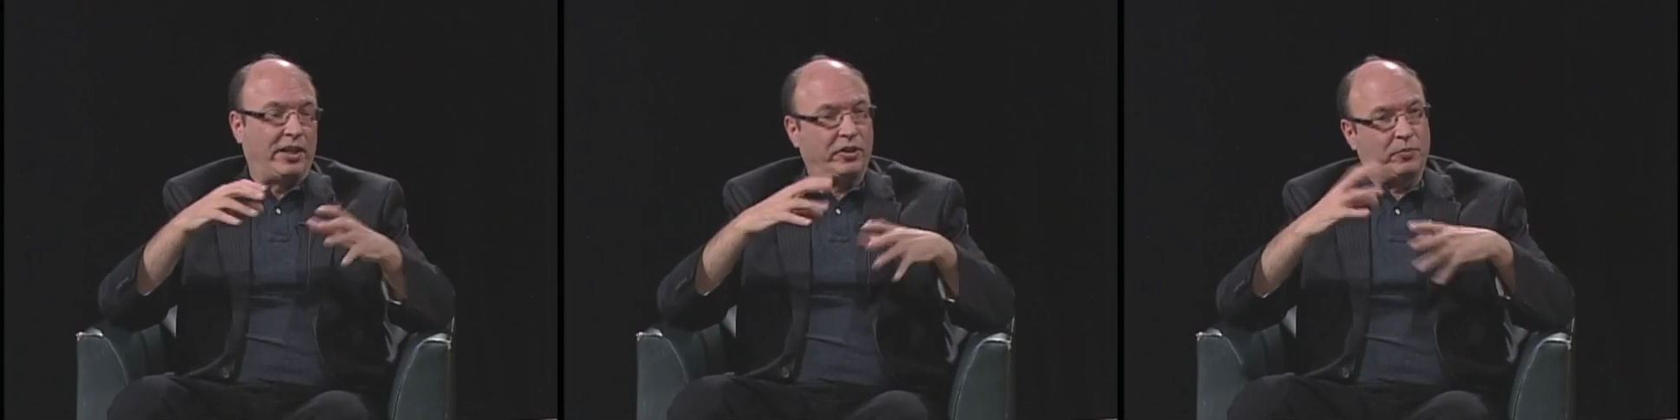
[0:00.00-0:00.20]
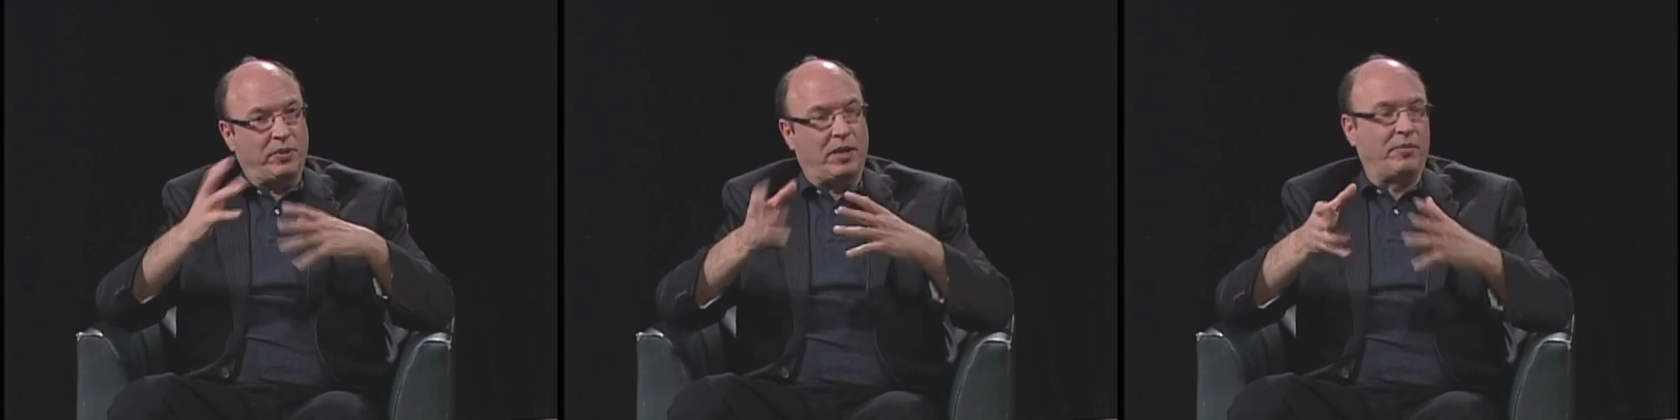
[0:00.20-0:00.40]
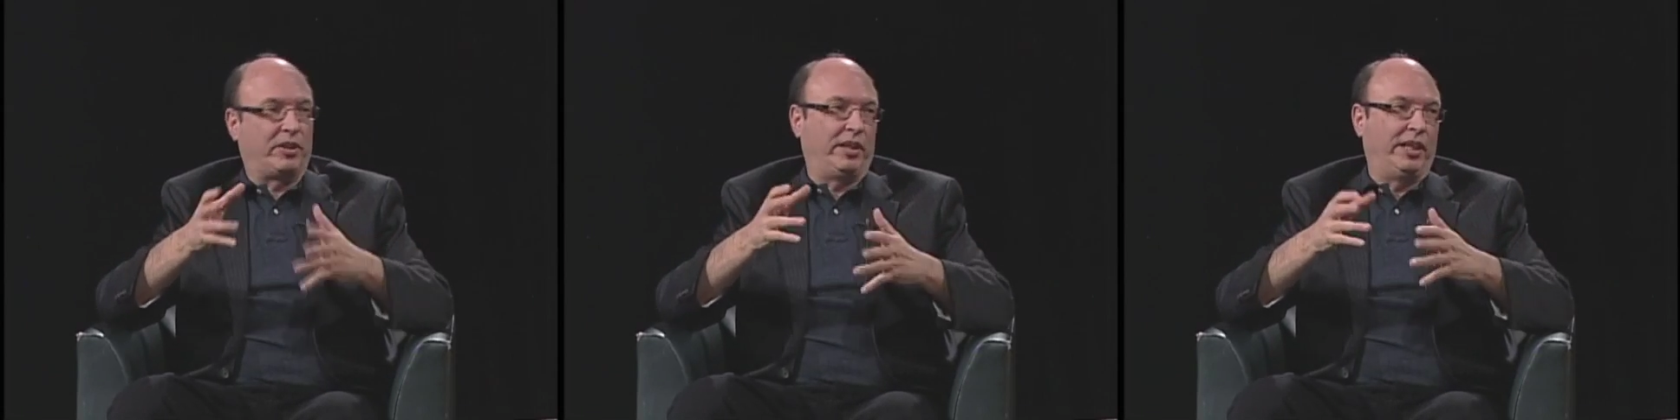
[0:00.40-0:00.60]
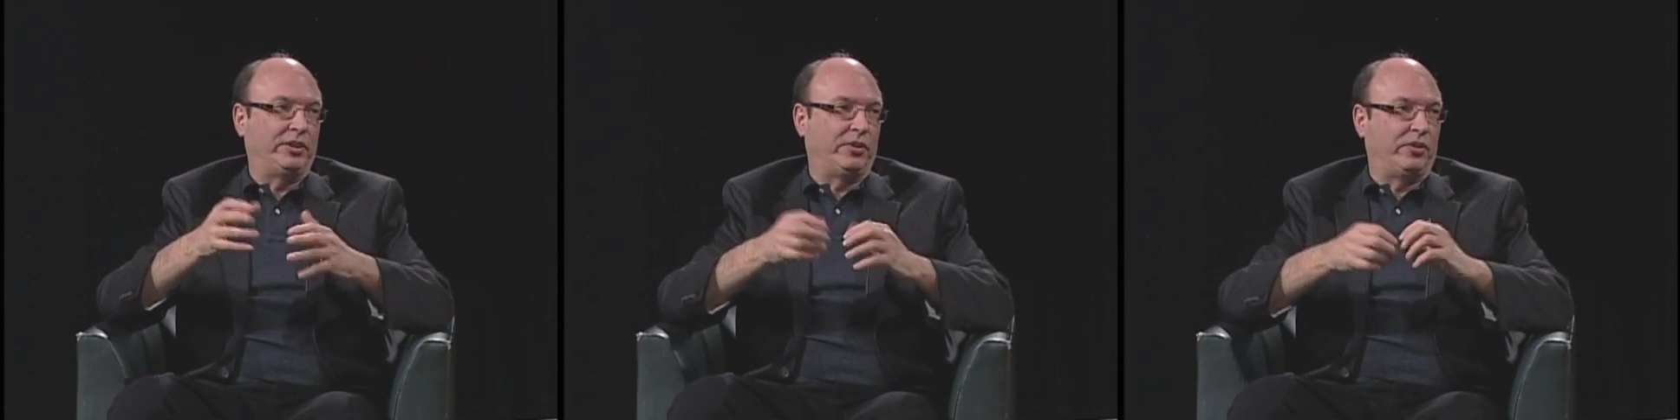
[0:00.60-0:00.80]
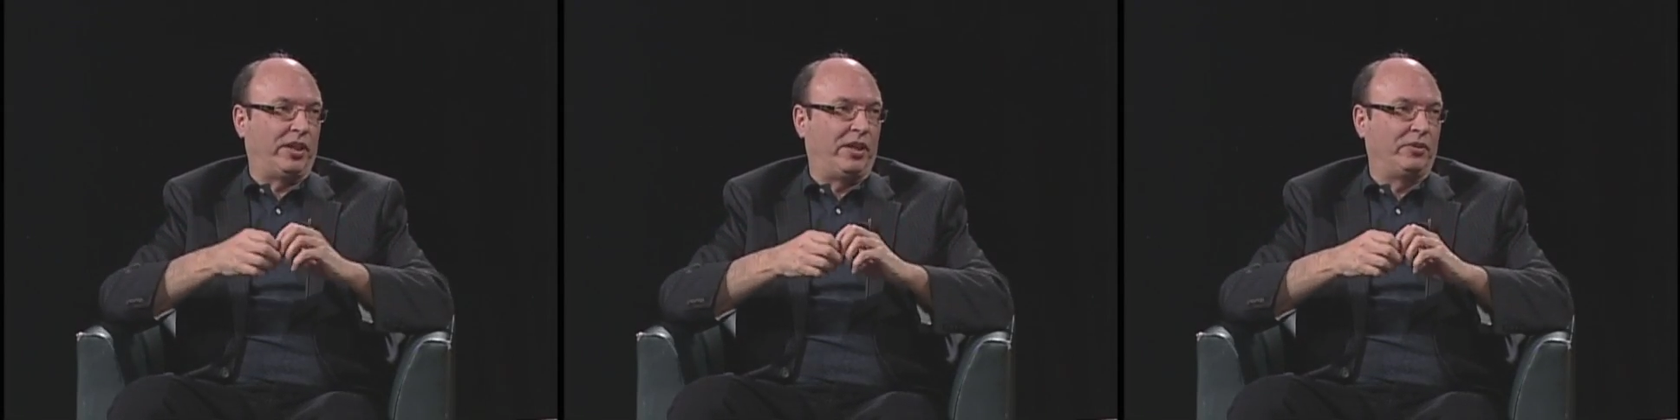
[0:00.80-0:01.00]
That's the problem with
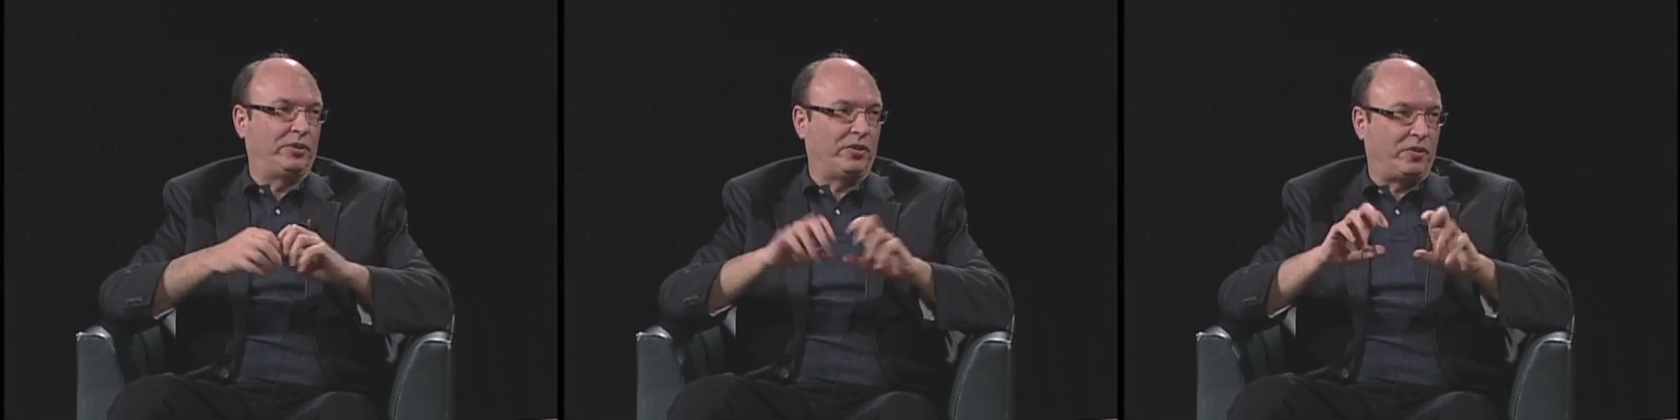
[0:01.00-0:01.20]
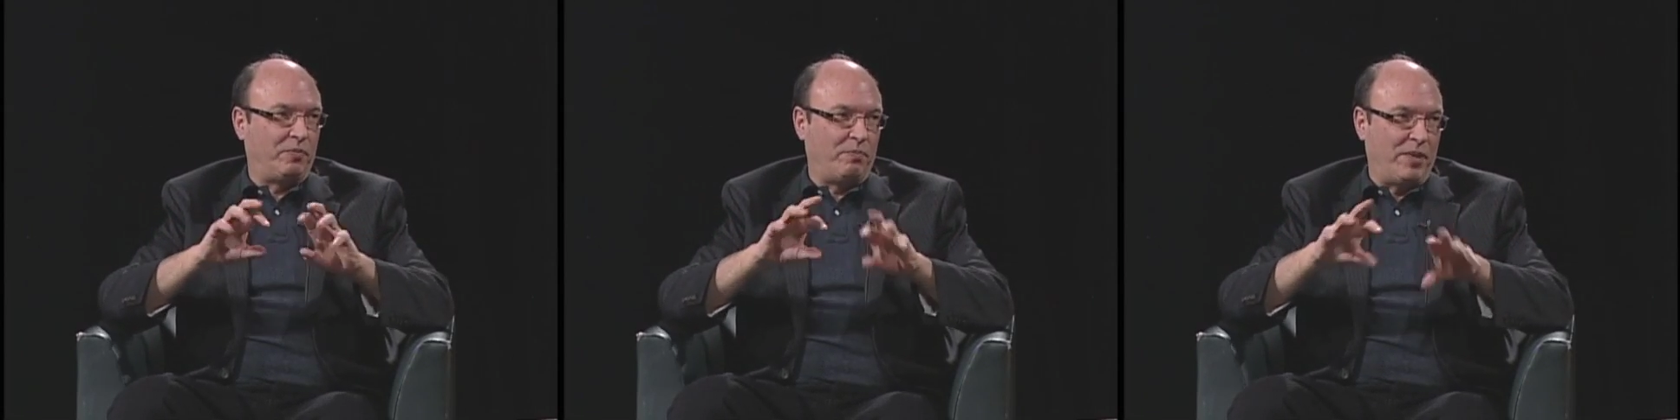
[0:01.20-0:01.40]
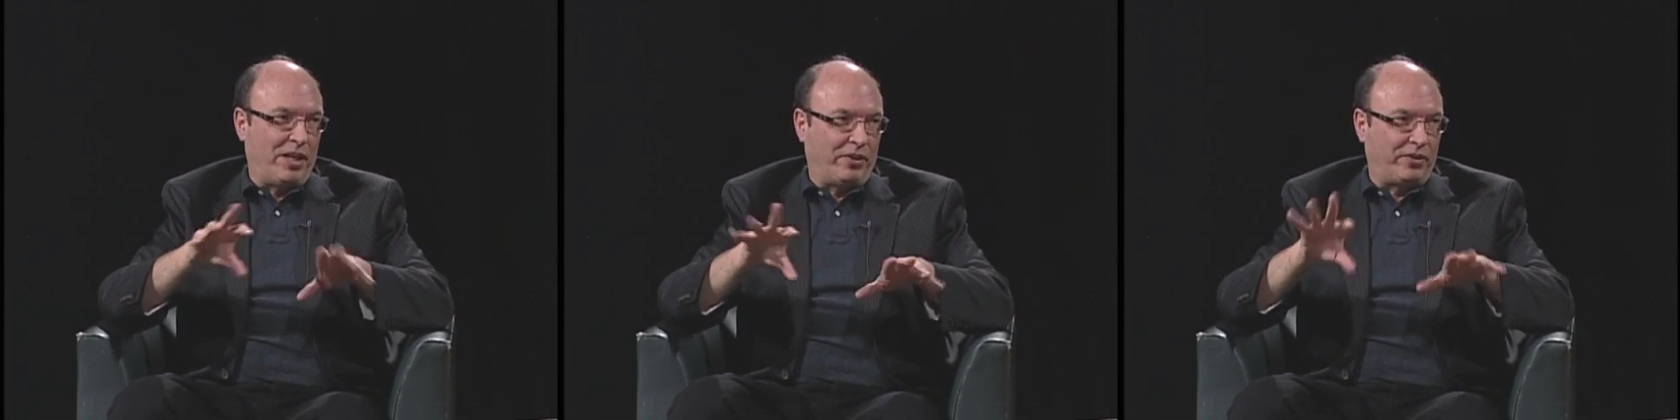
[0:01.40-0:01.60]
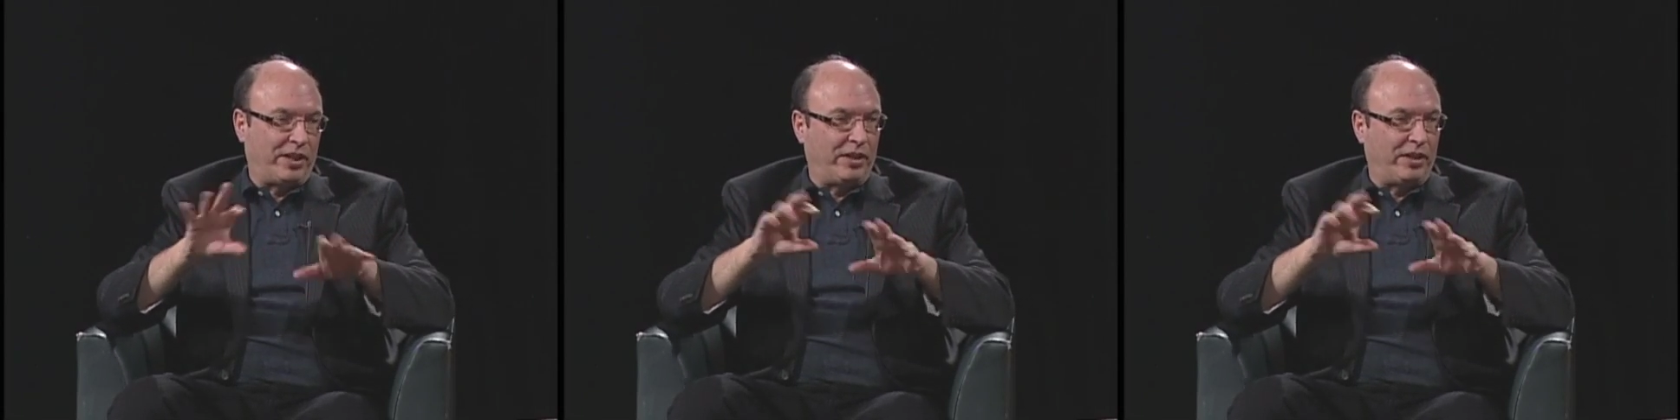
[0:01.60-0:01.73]
glaciers. They don't just melt,